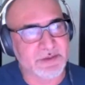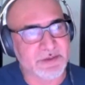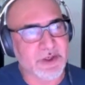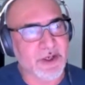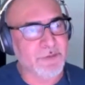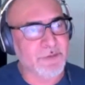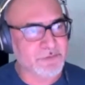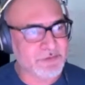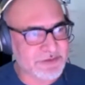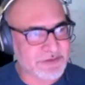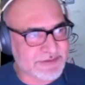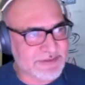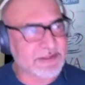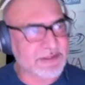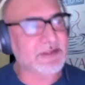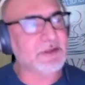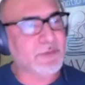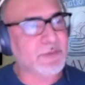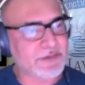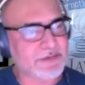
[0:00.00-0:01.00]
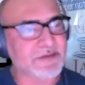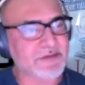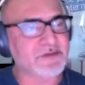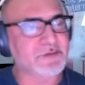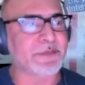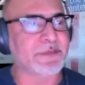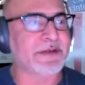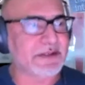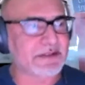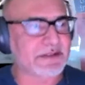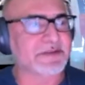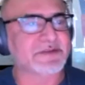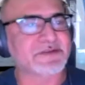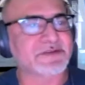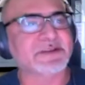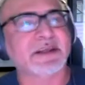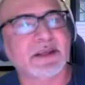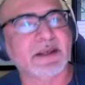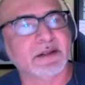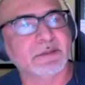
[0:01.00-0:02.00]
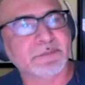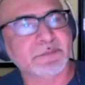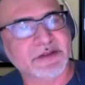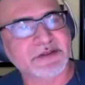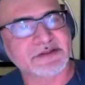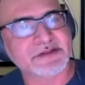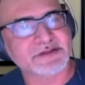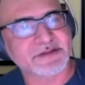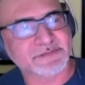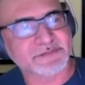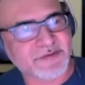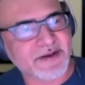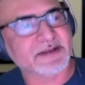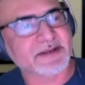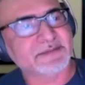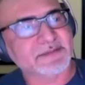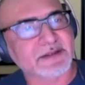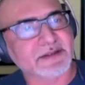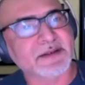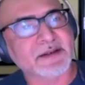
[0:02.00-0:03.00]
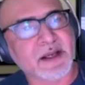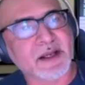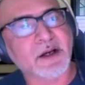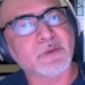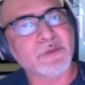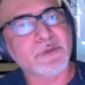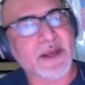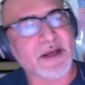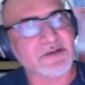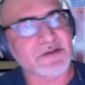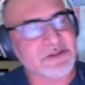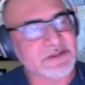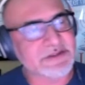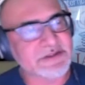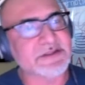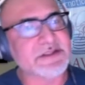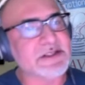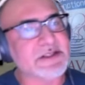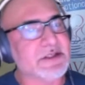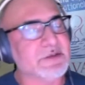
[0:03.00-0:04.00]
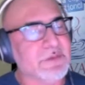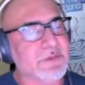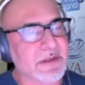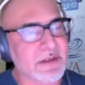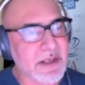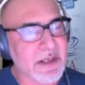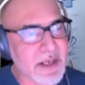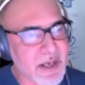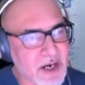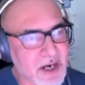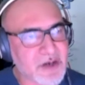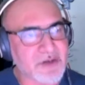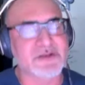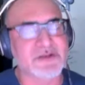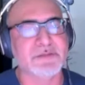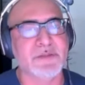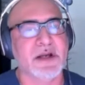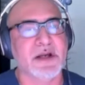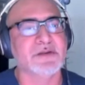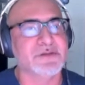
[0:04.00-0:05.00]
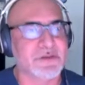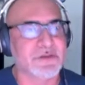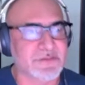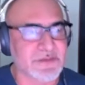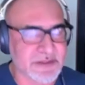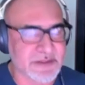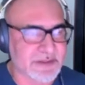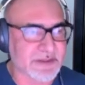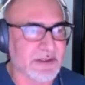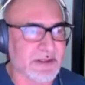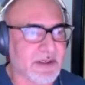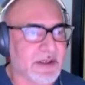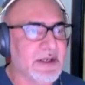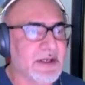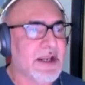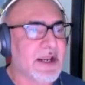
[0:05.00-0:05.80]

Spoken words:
You have to deal with this particular scale, because the fact that now we're actually dealing with large amounts of data,